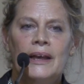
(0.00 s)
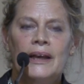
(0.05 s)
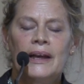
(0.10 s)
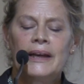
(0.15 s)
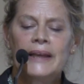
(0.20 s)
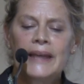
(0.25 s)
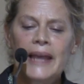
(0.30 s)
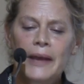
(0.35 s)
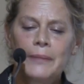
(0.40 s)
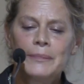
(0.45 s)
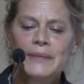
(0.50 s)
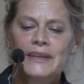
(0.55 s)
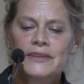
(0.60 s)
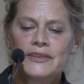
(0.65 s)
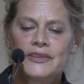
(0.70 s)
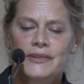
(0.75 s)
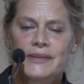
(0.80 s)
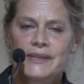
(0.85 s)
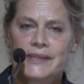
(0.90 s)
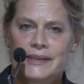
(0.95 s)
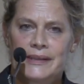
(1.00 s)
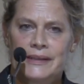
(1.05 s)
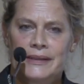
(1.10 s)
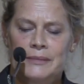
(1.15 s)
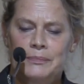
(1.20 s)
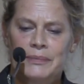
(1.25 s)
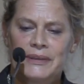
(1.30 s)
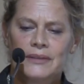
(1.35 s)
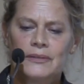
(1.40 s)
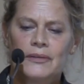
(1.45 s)
I am
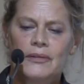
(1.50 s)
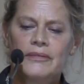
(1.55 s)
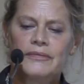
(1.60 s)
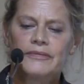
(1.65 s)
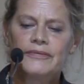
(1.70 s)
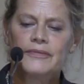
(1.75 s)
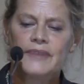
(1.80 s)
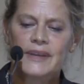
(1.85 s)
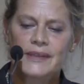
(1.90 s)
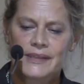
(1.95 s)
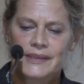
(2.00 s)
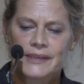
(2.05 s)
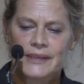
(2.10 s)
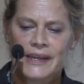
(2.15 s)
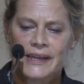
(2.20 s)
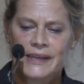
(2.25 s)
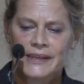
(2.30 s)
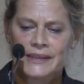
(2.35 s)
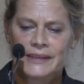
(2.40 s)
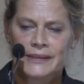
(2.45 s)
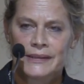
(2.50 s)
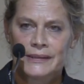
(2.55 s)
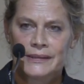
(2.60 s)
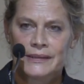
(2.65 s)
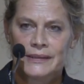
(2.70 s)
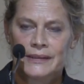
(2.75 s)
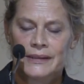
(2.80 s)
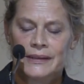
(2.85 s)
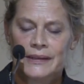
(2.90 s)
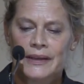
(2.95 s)
interested, but not
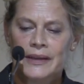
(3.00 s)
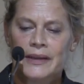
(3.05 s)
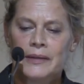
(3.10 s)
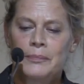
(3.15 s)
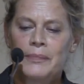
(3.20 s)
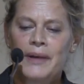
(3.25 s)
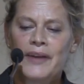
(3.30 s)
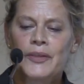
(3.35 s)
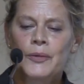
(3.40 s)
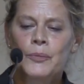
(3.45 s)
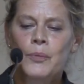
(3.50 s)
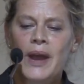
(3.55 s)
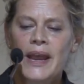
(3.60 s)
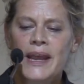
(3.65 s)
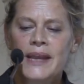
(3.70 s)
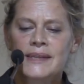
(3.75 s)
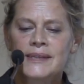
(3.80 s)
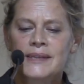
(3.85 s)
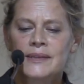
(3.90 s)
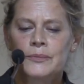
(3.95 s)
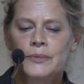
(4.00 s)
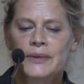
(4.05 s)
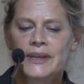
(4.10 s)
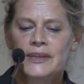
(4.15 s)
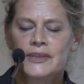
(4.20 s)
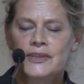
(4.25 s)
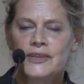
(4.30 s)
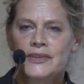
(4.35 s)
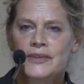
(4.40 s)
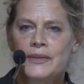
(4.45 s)
fascinated, by the ways in
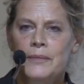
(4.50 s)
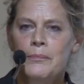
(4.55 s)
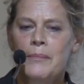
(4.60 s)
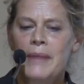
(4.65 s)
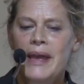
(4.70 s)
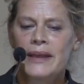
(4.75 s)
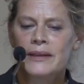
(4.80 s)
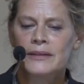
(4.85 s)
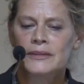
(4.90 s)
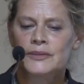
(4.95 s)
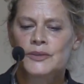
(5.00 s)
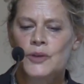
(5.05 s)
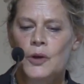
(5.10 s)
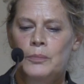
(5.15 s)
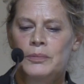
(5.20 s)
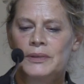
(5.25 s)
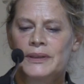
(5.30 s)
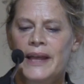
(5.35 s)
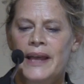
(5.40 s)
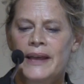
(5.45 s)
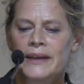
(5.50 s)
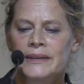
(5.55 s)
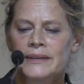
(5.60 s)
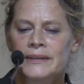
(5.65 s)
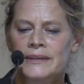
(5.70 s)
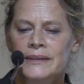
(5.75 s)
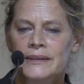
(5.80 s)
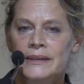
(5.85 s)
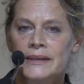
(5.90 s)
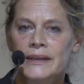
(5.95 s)
which the male
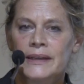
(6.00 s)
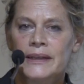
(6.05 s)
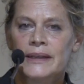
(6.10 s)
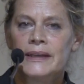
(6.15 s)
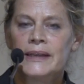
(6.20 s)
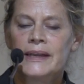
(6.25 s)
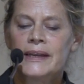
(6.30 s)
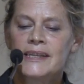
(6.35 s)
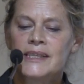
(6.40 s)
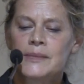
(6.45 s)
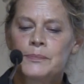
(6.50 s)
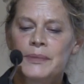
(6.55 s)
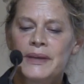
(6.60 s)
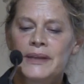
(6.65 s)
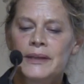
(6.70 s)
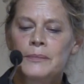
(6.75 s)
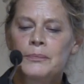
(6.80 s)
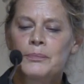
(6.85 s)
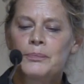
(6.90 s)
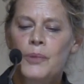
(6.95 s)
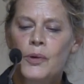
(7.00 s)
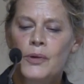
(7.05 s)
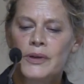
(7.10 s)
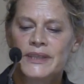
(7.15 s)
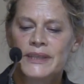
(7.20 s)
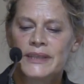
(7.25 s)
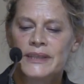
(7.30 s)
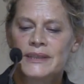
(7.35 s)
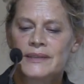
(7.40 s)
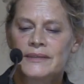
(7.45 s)
doppelganger has been
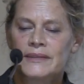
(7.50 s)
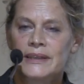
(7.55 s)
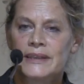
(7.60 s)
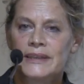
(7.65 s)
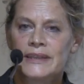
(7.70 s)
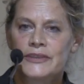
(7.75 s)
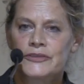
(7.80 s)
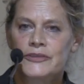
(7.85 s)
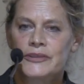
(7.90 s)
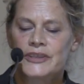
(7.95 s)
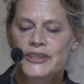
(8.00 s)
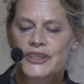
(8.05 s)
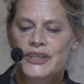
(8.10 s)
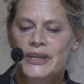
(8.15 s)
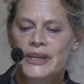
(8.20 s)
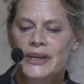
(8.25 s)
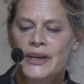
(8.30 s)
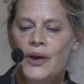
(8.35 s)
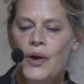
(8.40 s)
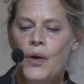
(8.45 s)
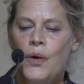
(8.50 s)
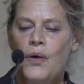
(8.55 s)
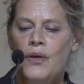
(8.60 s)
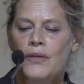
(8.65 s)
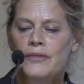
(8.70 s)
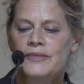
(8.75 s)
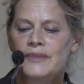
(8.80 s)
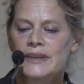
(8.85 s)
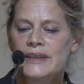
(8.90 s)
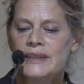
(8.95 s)
embodied in the literature
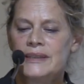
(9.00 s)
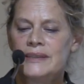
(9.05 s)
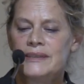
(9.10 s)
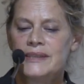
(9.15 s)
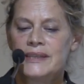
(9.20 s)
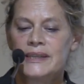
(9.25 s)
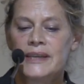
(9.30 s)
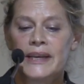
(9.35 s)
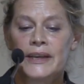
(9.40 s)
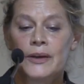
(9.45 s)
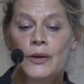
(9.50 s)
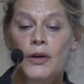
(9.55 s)
of E.T.A.